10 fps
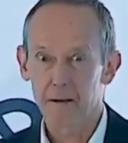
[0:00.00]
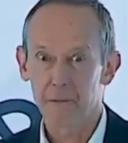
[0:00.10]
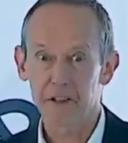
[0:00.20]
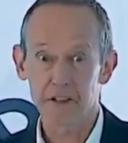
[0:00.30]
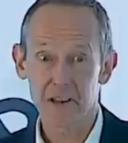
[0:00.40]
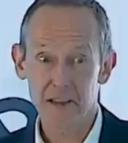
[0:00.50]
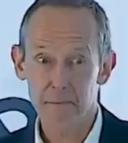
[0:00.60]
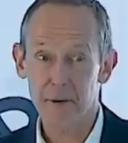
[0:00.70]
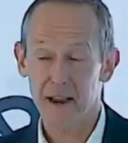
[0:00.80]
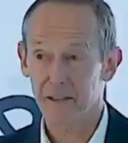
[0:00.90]
because of the
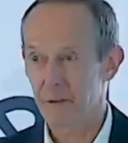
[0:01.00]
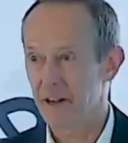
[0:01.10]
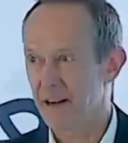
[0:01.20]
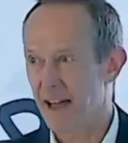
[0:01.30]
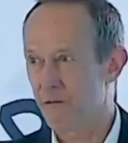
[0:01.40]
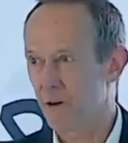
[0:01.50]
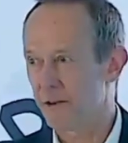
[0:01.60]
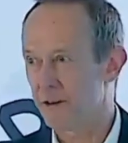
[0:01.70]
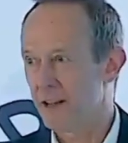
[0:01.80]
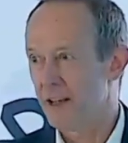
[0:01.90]
impact that we can have
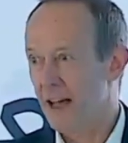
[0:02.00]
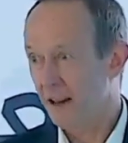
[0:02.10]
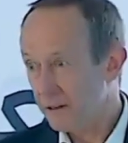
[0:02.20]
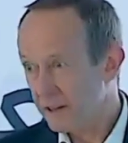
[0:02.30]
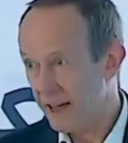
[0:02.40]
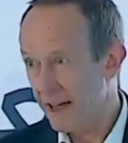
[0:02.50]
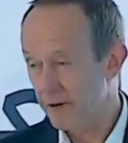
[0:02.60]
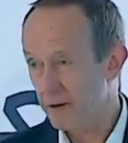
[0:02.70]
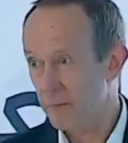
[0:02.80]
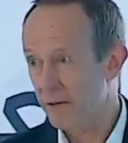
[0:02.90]
on healthcare
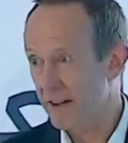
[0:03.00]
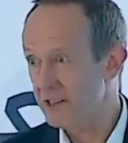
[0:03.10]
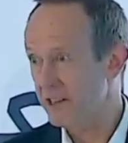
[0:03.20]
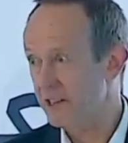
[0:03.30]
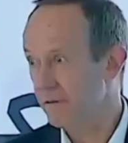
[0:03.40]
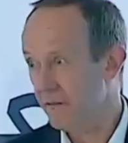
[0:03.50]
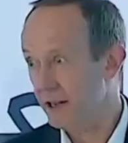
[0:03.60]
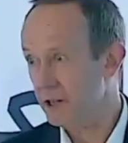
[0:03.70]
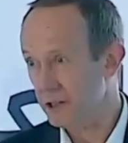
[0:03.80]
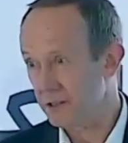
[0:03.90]
and in preventing
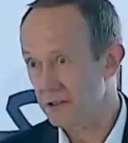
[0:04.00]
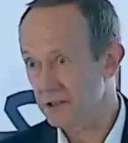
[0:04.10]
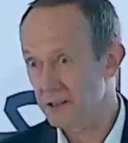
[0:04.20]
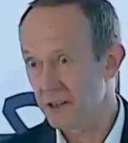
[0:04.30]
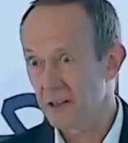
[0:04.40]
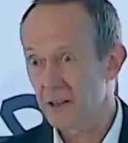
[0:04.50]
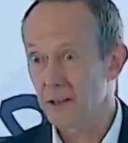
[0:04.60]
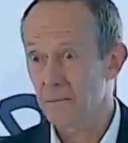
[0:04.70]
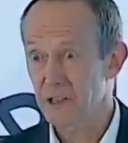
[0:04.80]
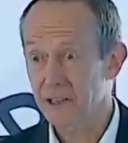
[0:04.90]
infections,
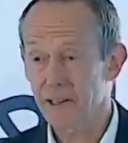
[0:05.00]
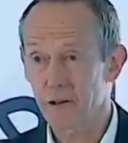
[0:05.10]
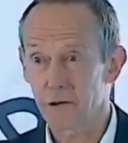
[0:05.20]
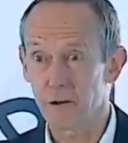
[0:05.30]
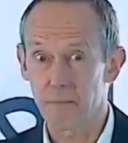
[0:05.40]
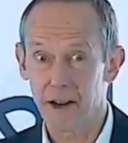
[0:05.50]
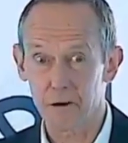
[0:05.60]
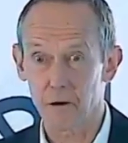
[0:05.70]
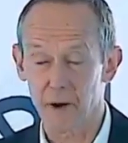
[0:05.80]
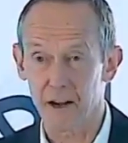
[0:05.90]
and particularly through the
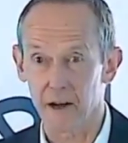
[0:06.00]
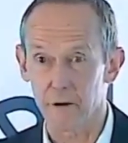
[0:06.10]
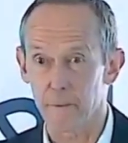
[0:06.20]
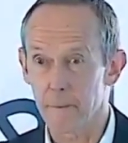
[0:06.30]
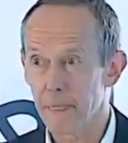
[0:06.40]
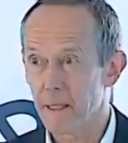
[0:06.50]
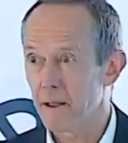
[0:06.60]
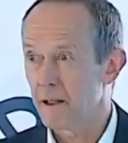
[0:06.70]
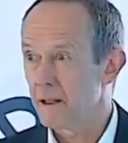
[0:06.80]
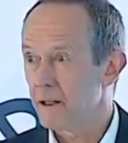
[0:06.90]
microbiome,
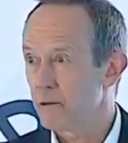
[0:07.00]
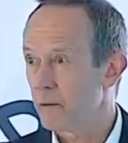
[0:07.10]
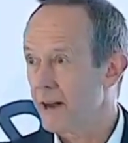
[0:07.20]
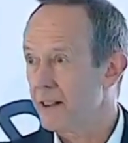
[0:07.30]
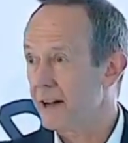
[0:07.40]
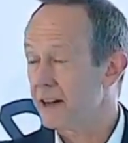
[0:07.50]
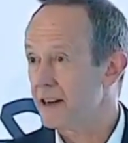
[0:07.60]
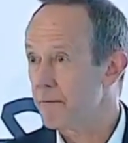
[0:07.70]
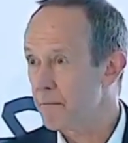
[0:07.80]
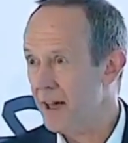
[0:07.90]
the way that can
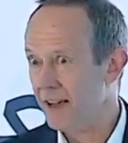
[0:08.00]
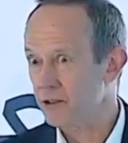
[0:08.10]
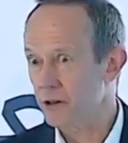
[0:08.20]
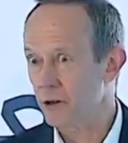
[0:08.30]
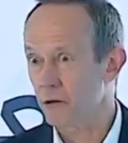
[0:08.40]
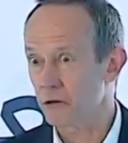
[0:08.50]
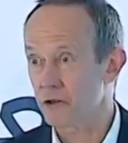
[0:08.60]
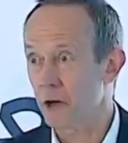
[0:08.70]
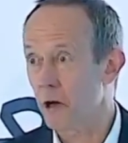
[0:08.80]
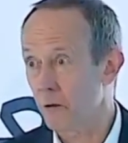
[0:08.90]
impact across
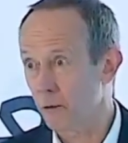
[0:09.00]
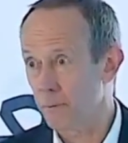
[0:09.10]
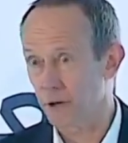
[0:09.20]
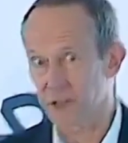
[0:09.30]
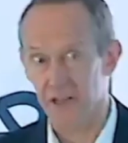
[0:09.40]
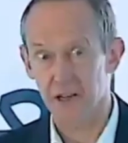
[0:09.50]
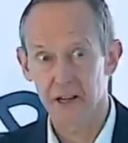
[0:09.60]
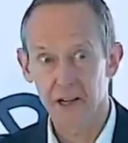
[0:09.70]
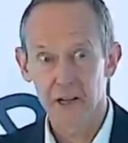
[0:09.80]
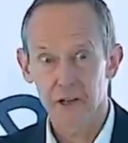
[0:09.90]
the whole body
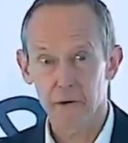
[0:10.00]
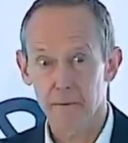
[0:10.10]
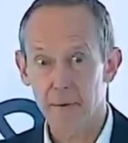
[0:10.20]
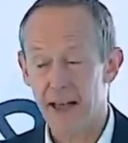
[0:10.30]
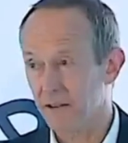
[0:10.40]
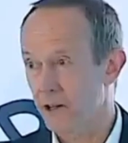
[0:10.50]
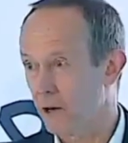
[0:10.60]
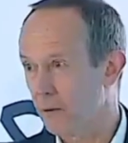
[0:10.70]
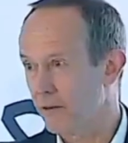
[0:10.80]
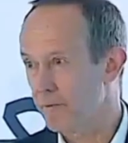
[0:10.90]
to impact the
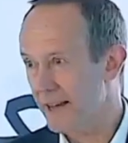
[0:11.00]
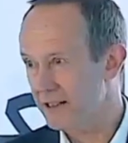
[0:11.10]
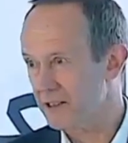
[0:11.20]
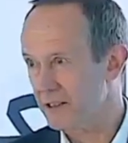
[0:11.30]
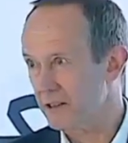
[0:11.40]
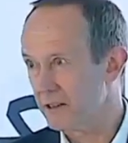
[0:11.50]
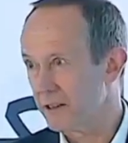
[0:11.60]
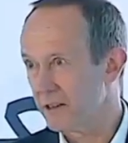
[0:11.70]
whole of medicine.